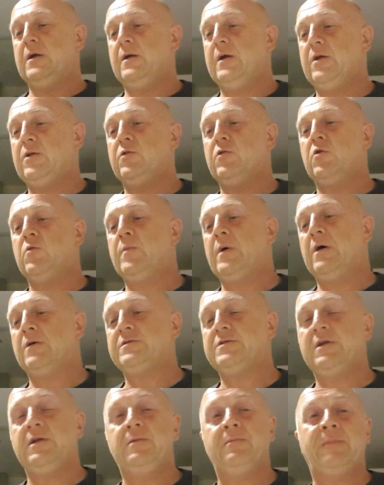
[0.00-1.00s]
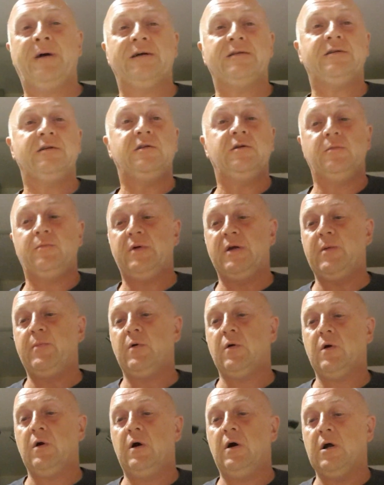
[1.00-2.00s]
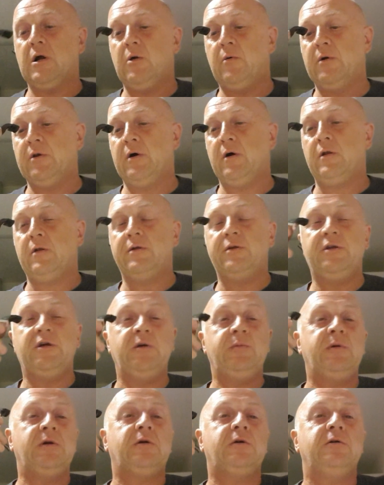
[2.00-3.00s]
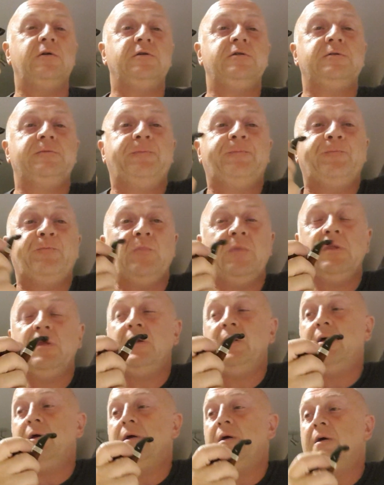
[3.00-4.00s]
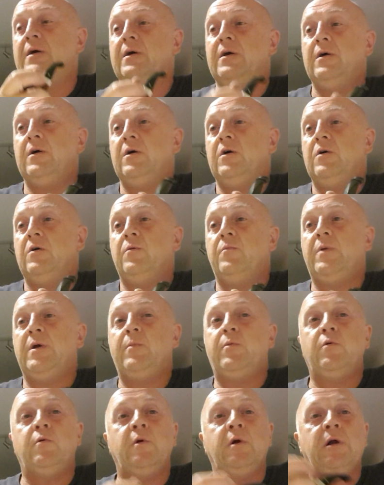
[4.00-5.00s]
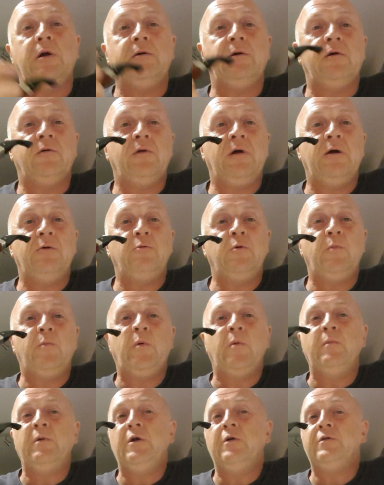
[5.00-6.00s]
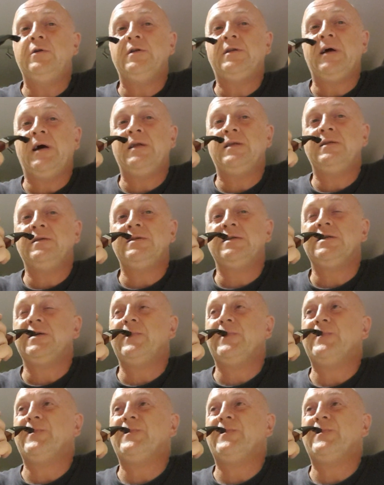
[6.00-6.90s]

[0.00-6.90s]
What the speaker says: It almost didn't matter that people can't go on holiday, because people were going around with Bermuda tans.